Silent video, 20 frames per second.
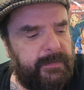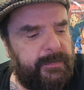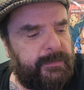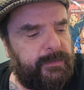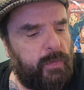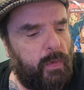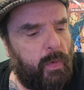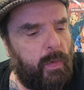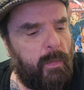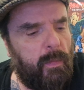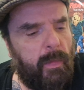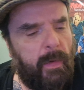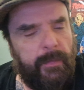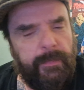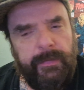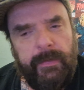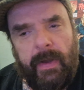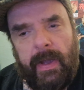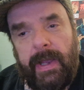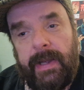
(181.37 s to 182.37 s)
storm
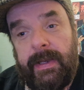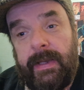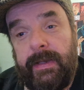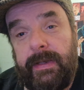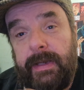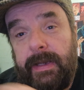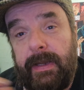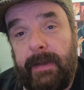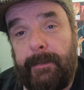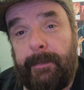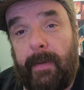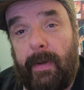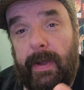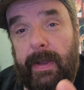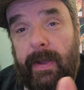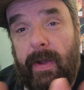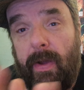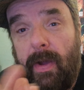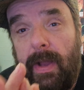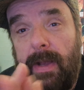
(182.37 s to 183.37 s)
one night in a
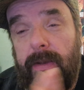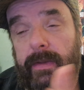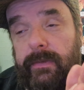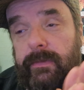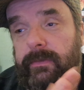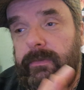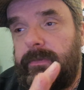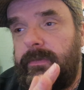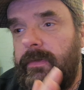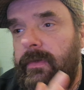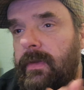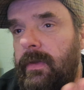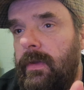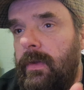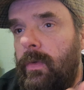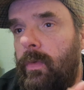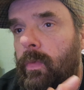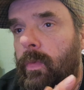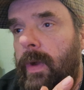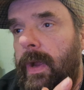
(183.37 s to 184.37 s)
nearby island
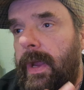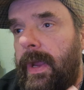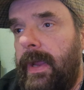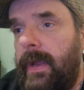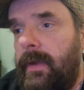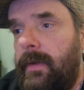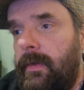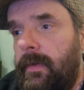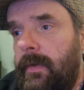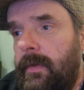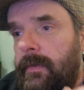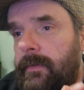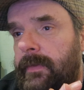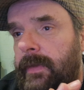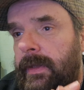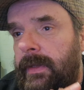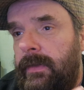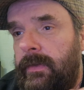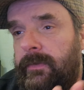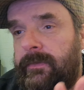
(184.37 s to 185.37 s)
where
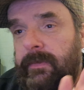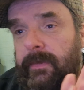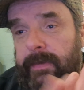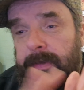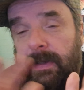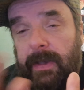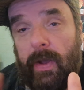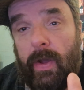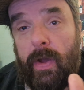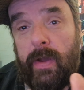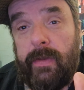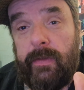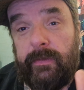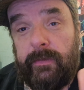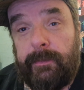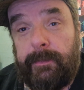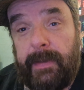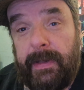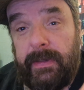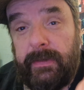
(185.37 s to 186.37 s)
it looks like the
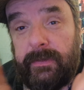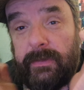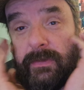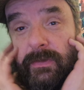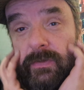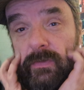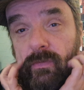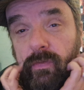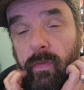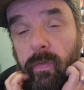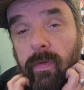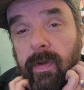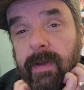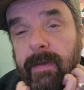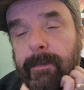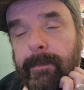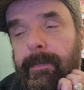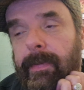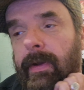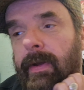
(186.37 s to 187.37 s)
island's been
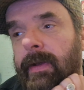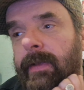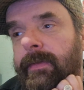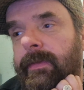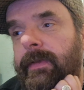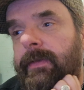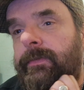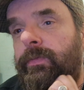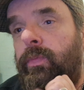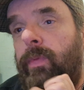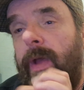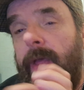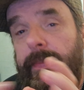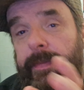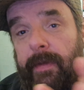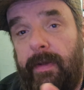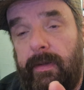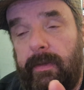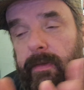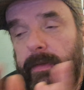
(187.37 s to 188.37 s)
destroyed by this
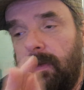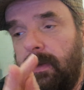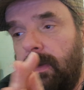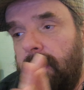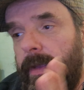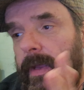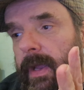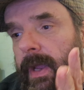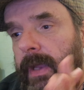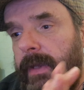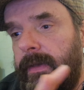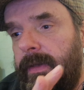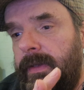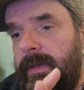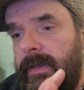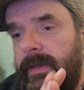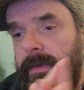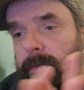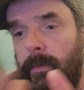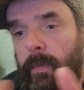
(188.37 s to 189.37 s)
weather and
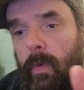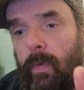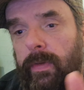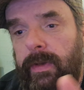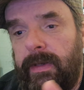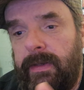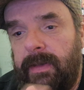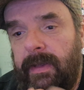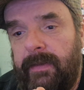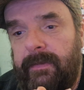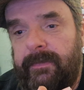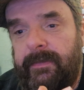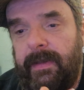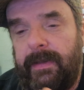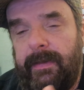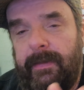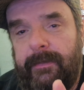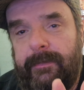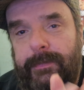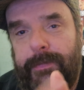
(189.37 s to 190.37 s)
then in the morning they
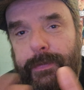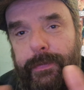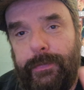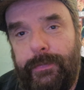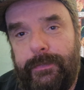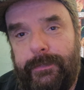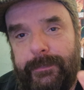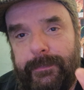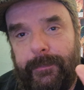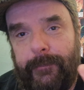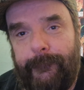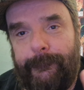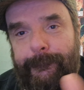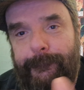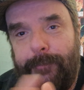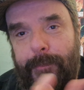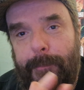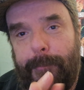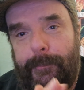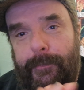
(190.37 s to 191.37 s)
see these huge sort of
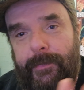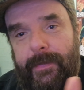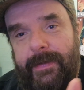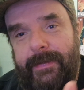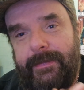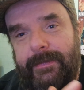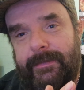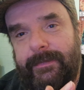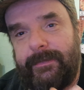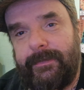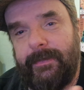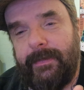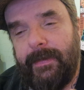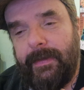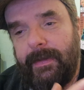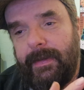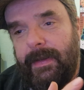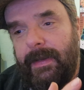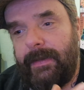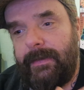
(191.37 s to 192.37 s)
footprints
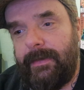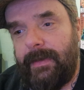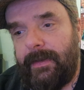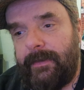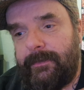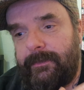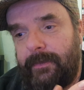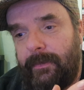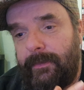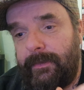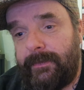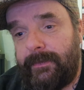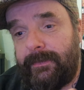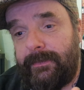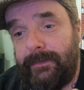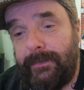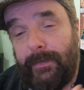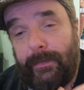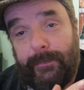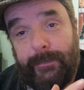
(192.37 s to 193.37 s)
in there so it's
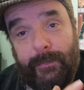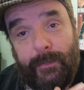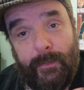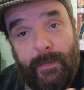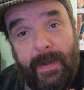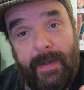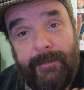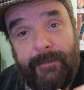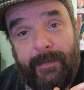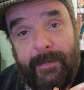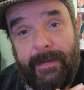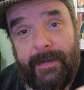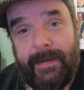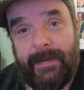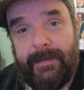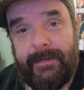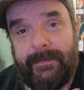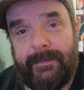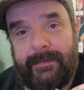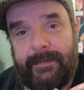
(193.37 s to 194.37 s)
not the weather
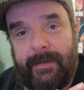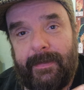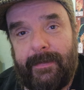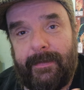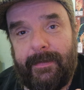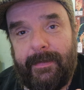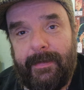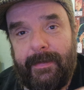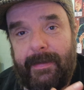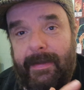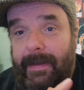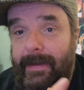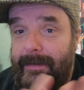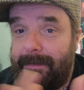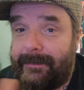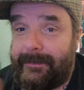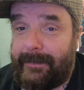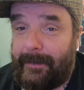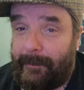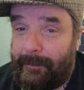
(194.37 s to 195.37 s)
it's uh,
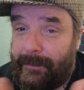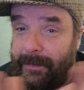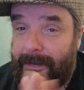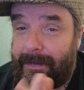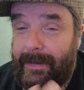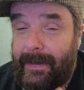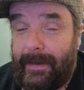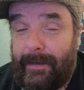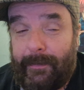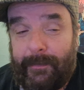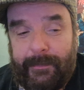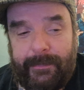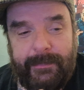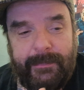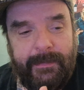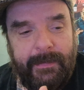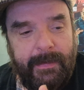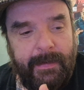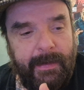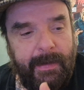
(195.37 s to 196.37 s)
it's something
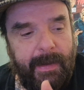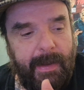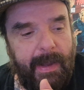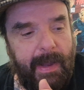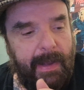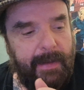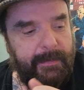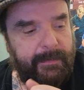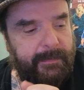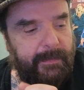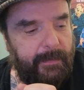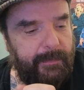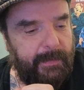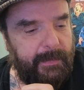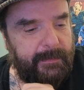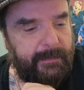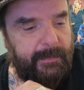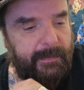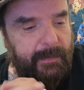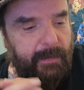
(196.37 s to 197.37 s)
else and so
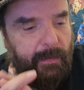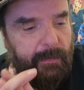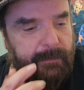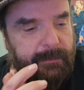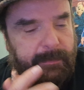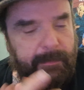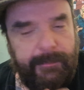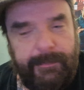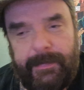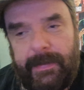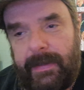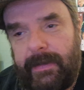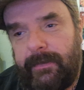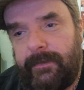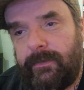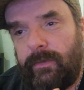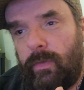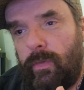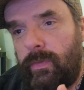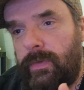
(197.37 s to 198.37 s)
there's lots of
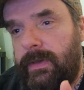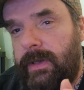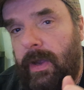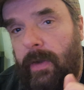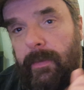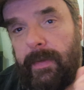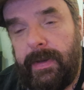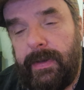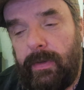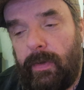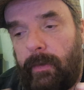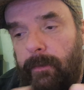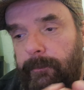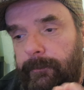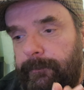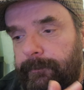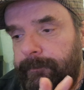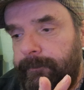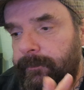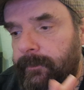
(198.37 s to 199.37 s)
things all going
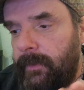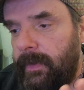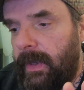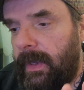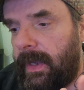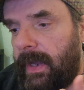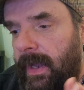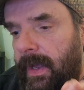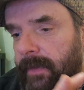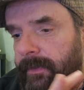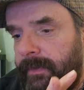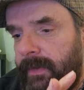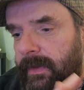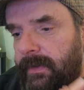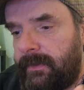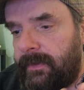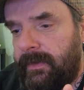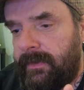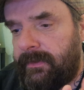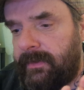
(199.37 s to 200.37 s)
on and
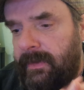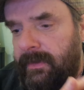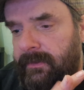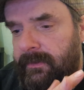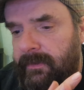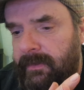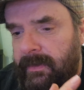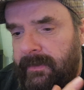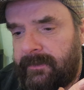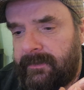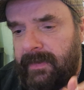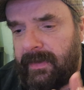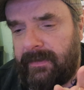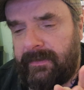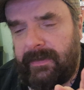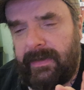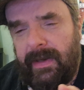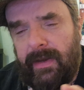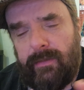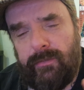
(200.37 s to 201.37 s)
they're, they're, they're
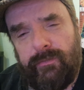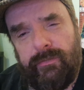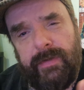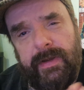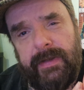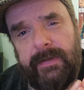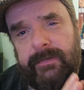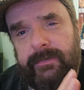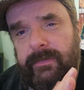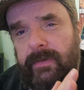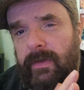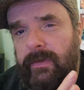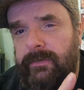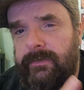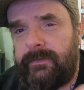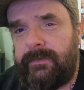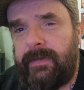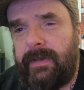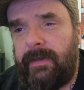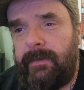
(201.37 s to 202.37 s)
sending out
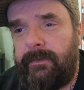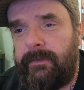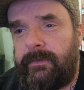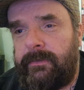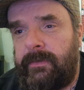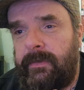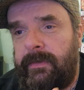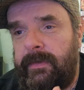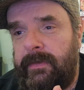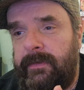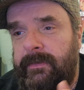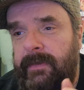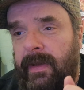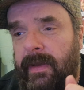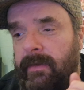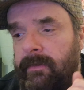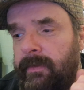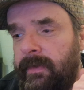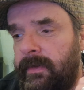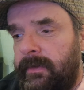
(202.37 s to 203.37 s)
research teams to these
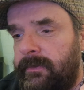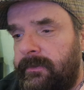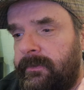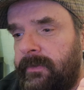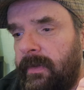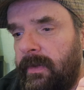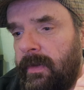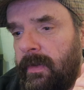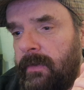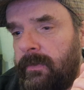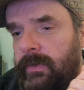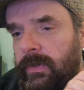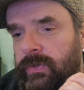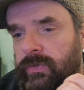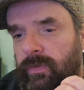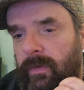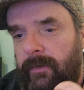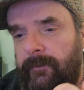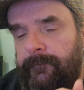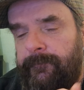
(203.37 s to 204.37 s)
areas to
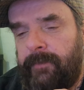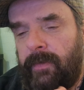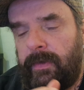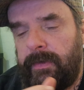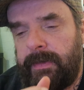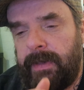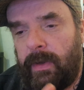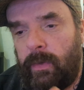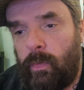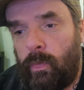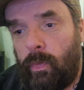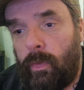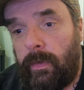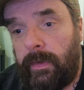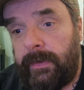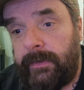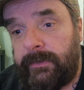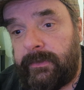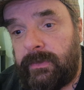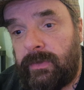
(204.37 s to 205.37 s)
try and find out
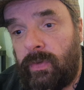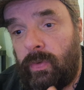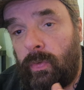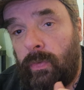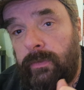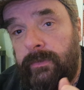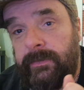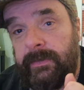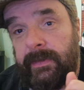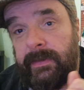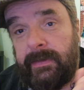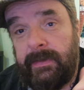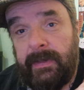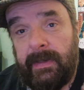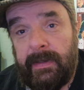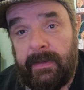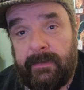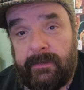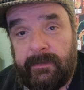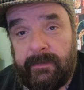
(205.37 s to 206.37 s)
what is causing
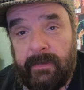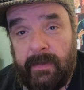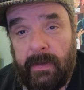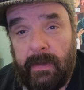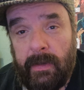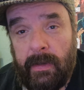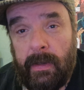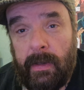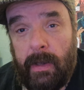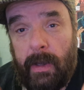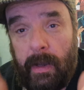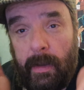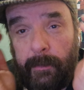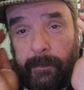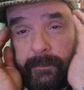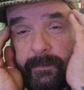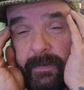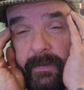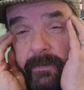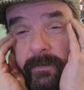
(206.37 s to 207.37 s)
this
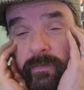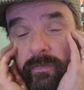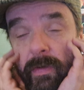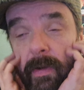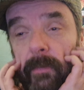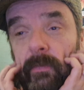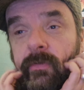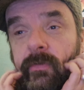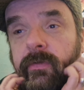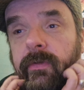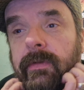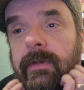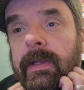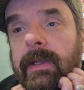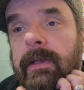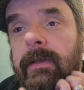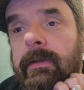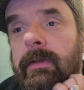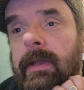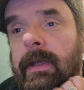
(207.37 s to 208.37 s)
um, disruption
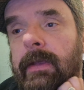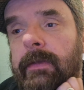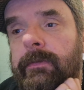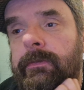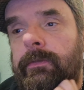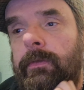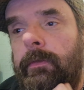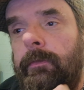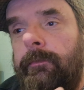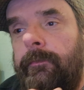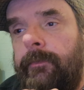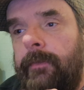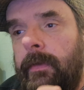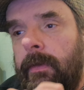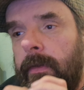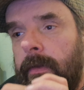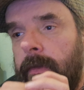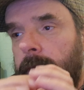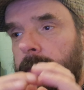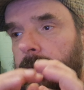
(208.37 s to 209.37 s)
in their sort of
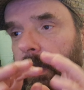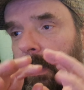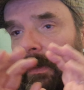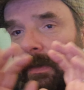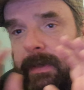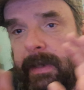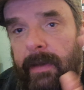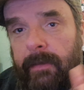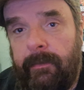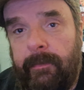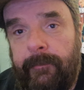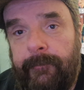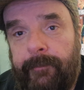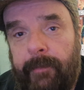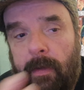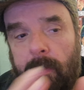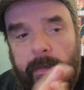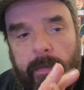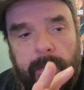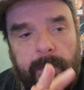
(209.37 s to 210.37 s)
in their
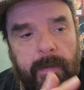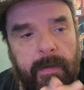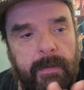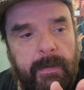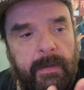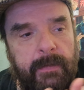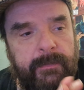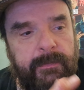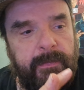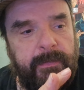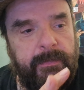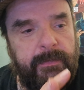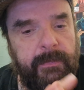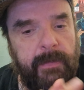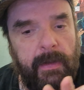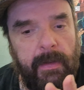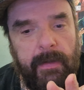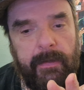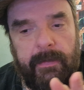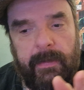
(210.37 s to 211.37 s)
environment. It's just
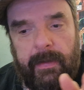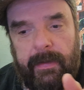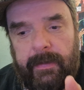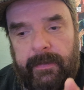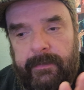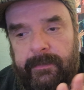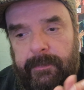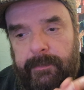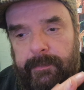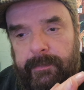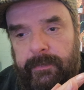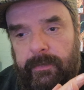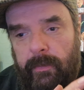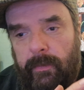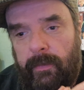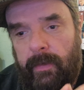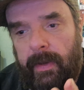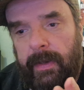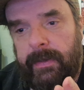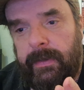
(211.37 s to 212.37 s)
that is
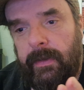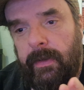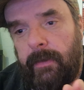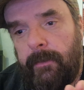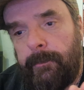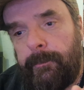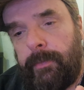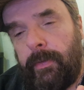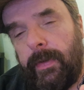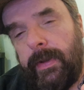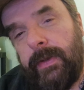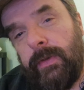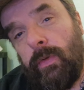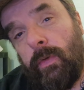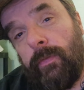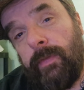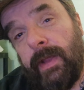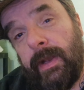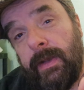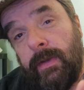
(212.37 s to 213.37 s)
sort of like um, putting
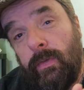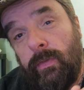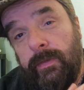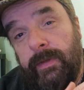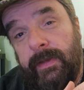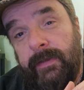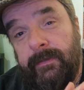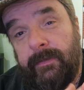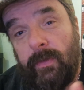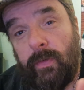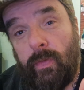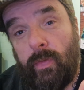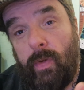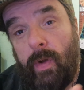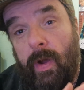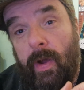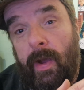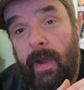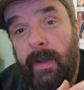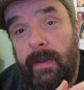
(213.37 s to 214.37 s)
all their little these
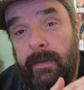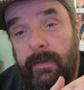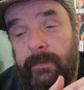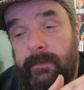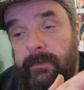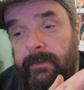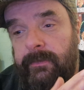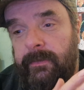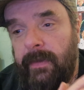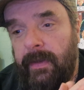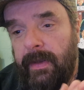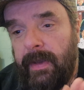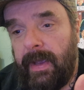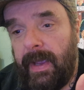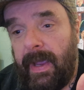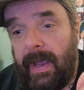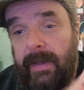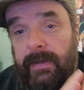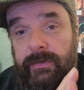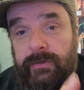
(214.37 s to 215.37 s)
little islands
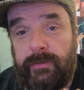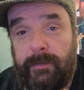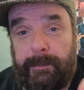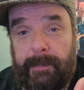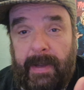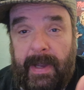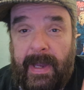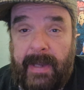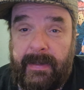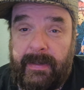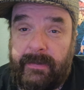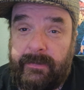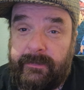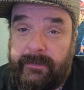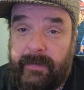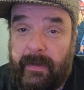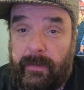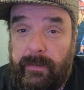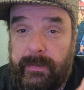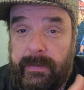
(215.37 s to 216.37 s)
and Japan and
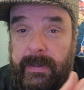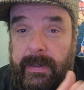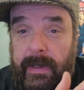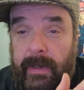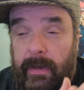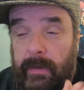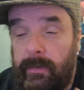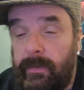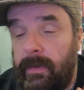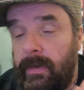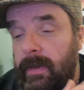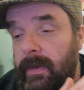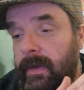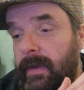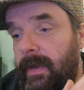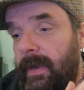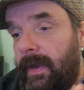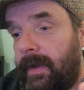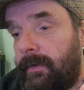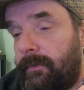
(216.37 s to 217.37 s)
Tokyo
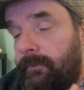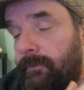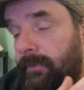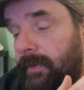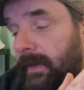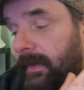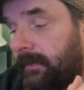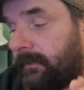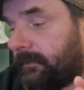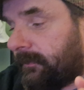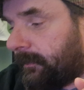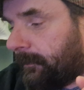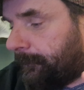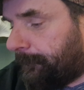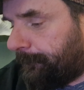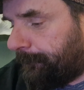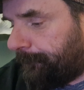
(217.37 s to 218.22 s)
at risk